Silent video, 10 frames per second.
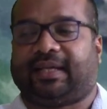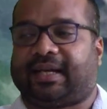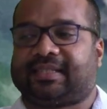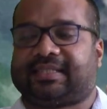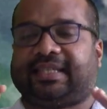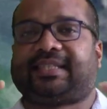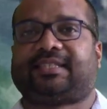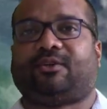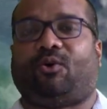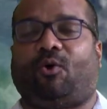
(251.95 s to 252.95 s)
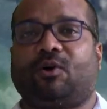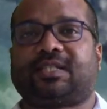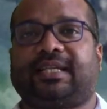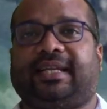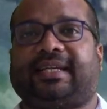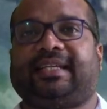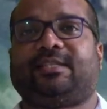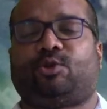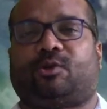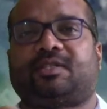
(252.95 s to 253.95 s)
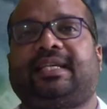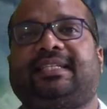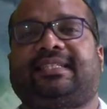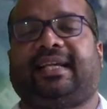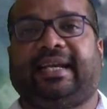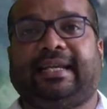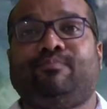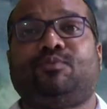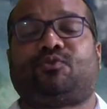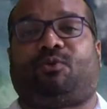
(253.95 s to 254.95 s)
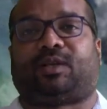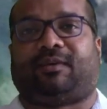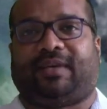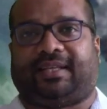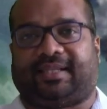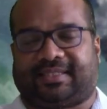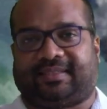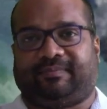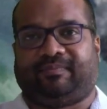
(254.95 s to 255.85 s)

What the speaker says: There are 6 auxiliaries or 6 limbs for the Vedas.